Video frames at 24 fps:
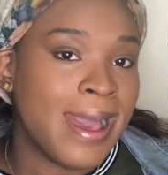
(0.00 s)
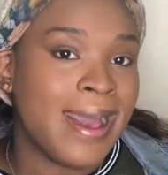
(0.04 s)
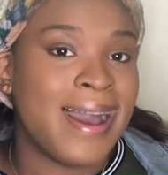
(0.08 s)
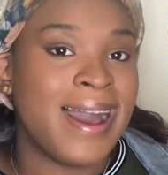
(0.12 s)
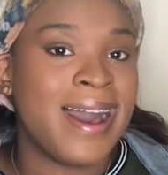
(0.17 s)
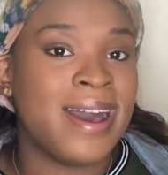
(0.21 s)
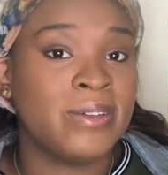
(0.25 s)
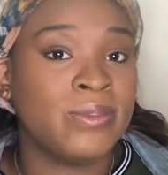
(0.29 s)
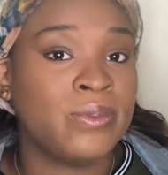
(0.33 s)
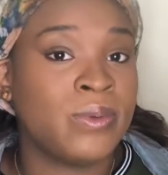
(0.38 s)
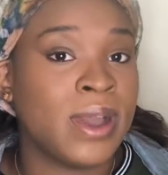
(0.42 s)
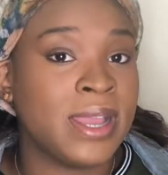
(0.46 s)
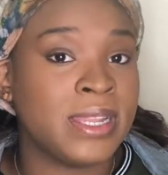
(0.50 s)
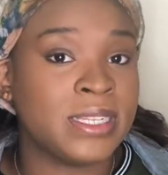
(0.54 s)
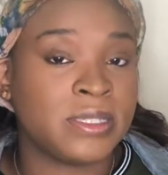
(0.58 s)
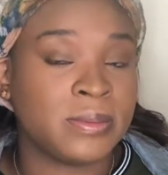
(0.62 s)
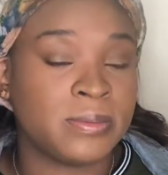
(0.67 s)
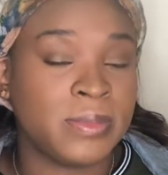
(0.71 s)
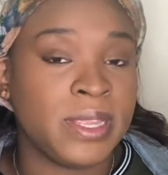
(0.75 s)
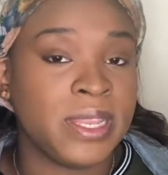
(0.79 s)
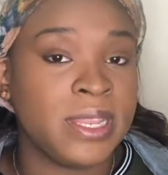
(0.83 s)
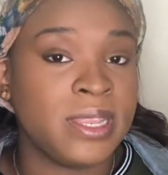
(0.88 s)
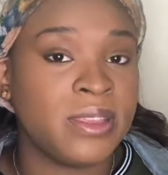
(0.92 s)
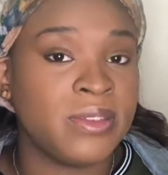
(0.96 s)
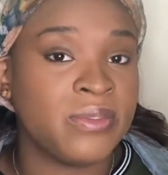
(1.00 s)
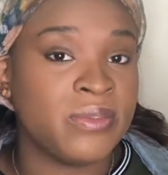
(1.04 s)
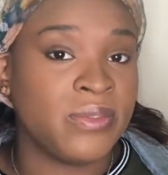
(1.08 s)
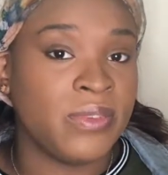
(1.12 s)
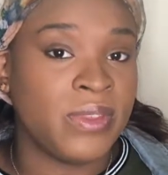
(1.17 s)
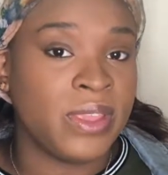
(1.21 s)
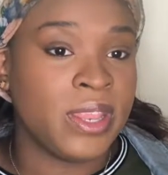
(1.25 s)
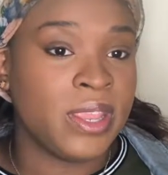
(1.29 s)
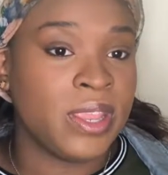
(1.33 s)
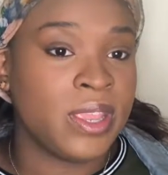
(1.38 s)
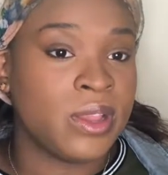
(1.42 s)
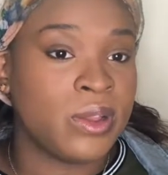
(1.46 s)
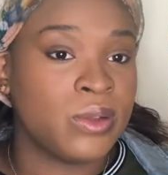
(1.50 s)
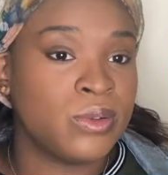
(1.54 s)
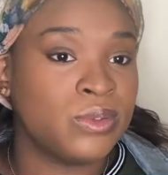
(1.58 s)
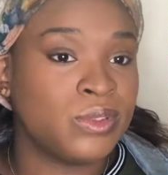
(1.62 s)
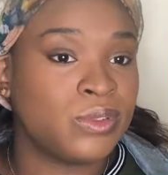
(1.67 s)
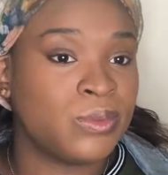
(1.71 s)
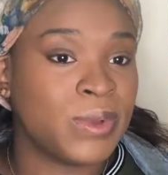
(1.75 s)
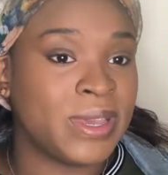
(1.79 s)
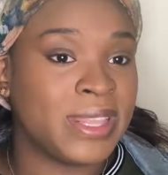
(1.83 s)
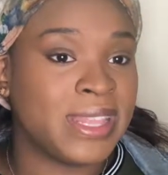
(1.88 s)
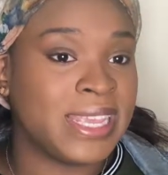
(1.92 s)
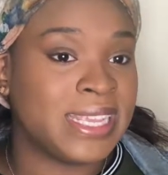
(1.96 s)
I've watched many of
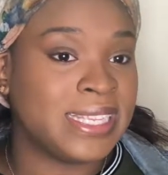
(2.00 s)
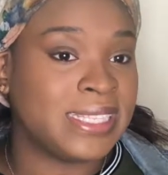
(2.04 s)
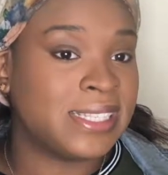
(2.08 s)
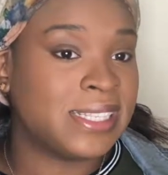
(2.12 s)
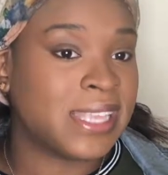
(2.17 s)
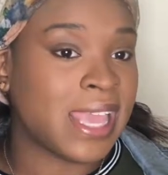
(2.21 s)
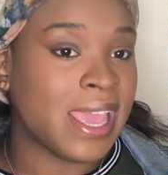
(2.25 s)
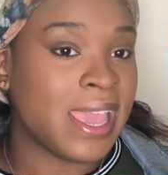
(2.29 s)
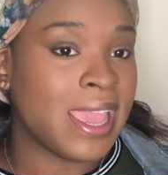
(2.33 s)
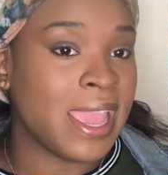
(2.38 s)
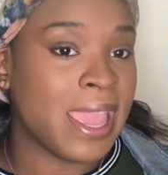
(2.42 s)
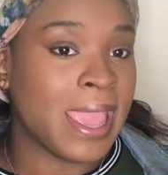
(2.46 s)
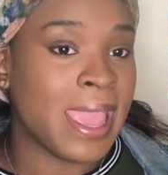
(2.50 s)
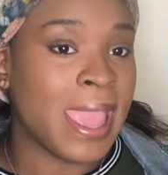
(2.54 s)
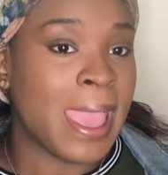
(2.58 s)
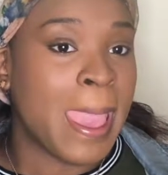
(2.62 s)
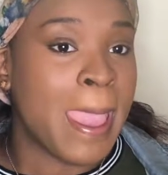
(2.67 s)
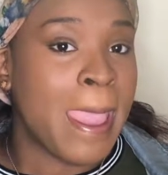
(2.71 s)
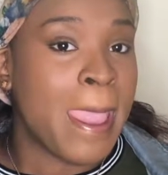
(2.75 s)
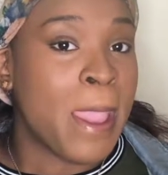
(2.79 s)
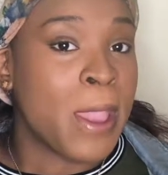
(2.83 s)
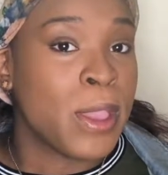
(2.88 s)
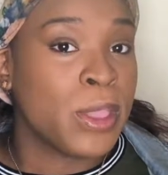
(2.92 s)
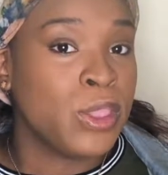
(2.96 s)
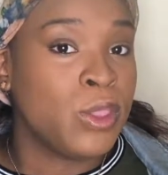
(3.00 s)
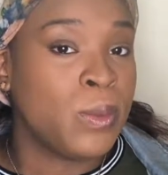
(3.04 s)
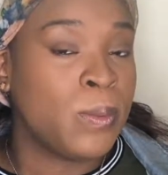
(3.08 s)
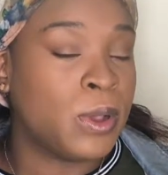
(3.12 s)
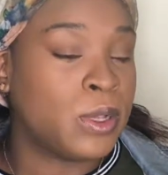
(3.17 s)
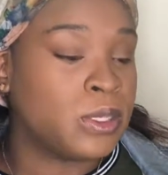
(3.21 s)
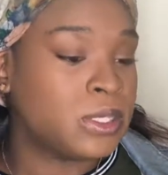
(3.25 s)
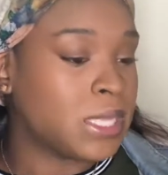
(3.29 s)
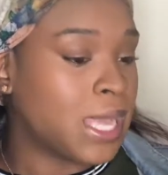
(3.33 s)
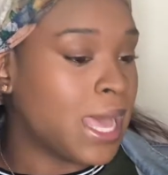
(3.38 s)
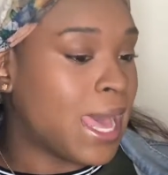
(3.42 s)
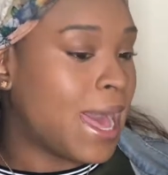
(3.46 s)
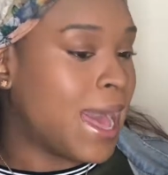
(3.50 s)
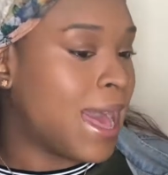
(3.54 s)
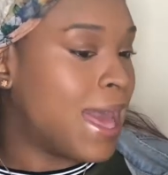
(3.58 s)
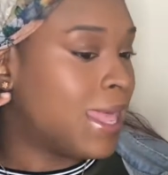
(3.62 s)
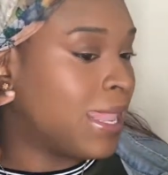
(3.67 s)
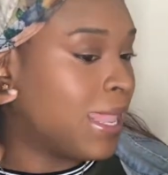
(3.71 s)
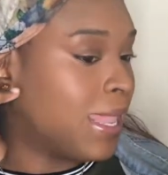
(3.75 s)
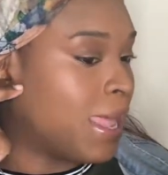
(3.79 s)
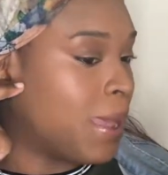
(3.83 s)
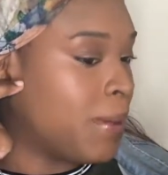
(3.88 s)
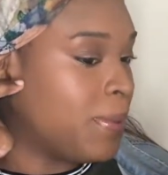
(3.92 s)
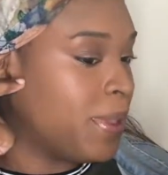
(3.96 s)
videos where they say you're supposed
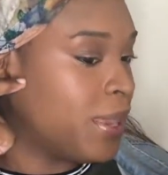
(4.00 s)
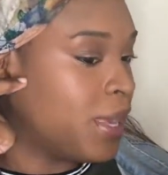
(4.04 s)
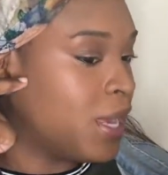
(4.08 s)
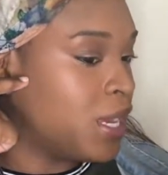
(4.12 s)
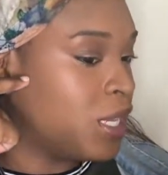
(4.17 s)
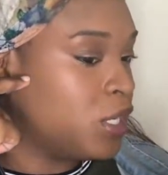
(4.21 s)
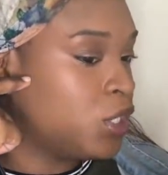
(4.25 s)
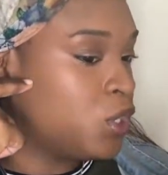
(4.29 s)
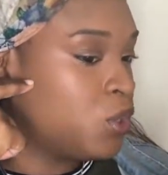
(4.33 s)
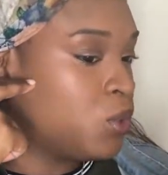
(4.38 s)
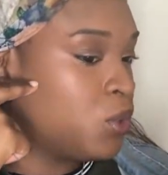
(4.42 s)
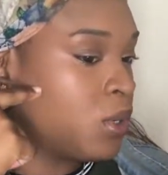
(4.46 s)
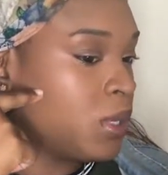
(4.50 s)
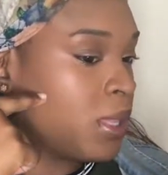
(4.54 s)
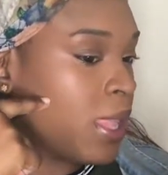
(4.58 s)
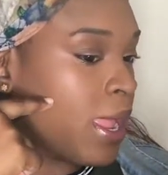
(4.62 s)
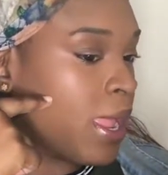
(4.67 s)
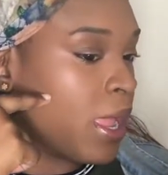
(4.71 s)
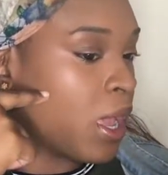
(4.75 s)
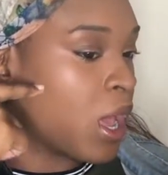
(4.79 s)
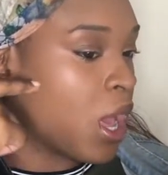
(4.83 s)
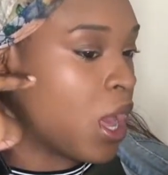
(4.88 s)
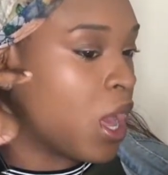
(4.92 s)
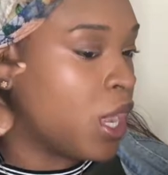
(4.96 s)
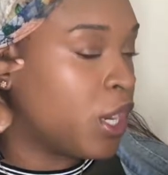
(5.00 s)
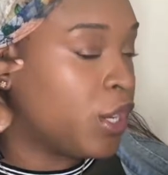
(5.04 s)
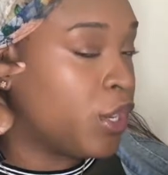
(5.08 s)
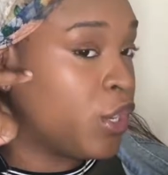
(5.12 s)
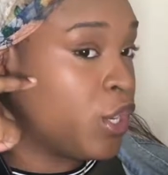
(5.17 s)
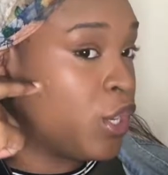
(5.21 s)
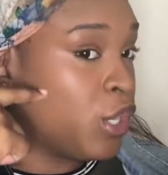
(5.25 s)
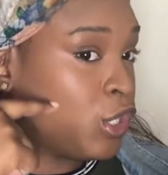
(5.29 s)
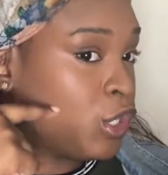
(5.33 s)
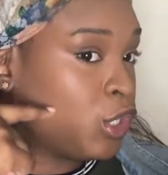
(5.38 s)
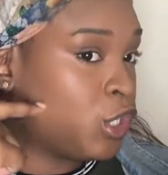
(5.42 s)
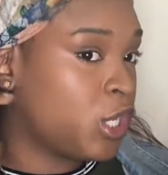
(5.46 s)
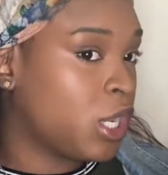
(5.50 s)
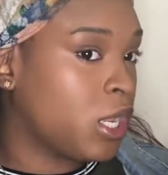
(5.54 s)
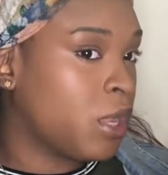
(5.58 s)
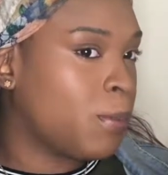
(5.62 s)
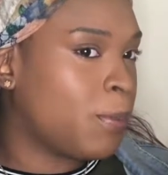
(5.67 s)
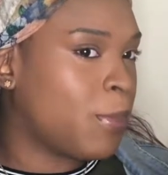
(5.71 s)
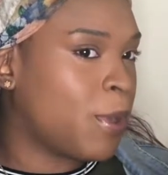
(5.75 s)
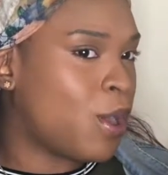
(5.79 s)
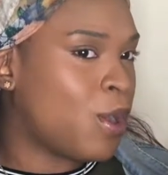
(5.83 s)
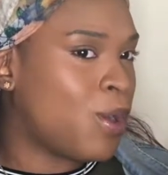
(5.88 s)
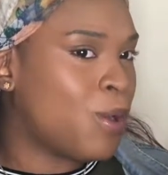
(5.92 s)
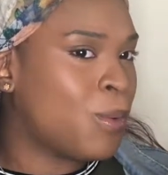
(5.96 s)
to contour like under your
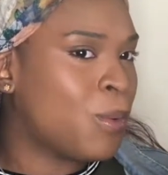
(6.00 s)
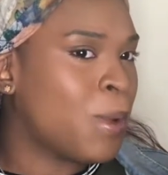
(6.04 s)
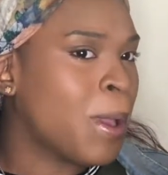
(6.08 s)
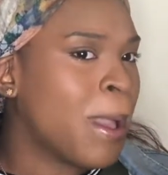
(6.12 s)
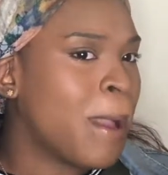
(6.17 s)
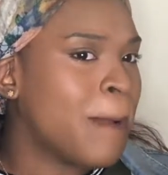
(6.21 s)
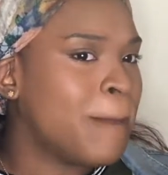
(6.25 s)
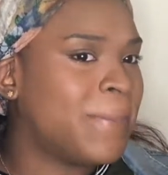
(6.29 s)
cheekbone,